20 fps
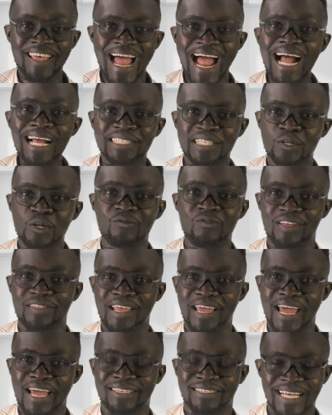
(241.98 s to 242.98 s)
they're acting over
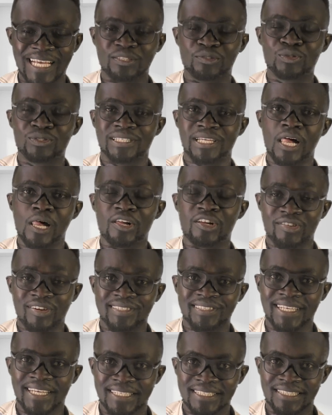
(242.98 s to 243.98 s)
there just to tell
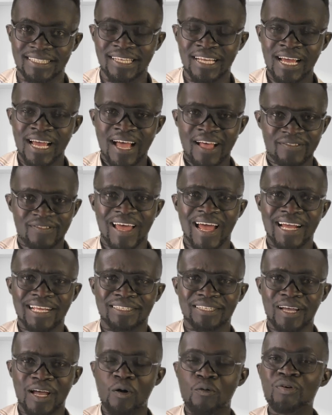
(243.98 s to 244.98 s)
Christians
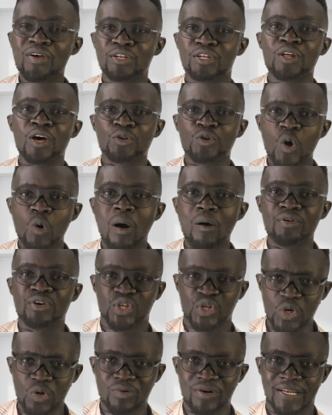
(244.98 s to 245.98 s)
that uh, we do not know what we're
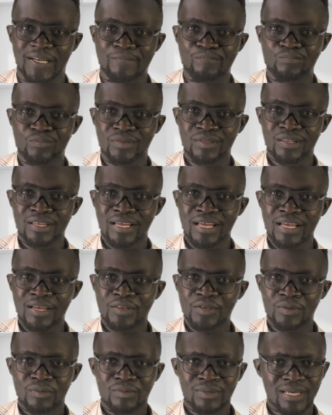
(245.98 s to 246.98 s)
doing.
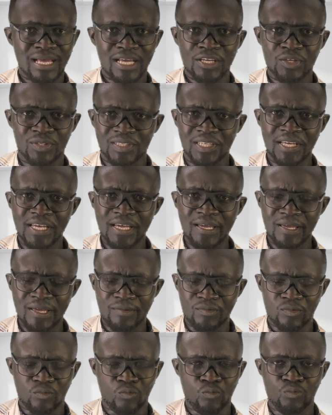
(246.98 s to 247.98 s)
You
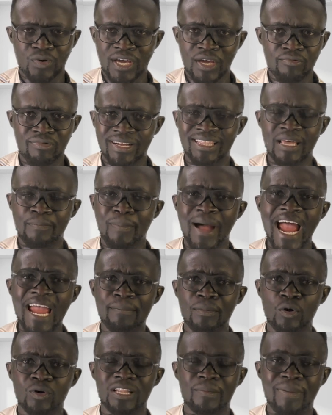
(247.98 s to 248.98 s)
see, we read the
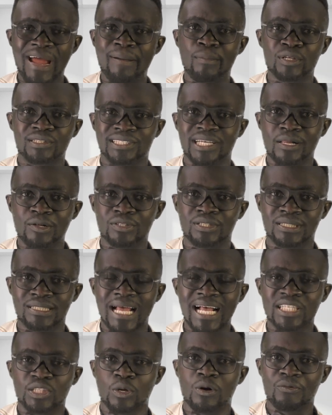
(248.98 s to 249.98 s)
Bible, the Bible
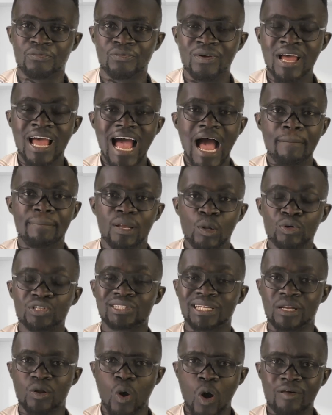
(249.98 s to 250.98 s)
tells us of
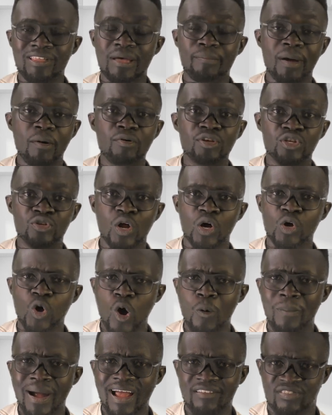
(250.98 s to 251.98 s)
ablution and all that, but we do not
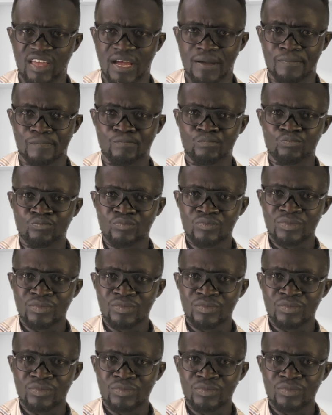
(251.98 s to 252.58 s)
go by them.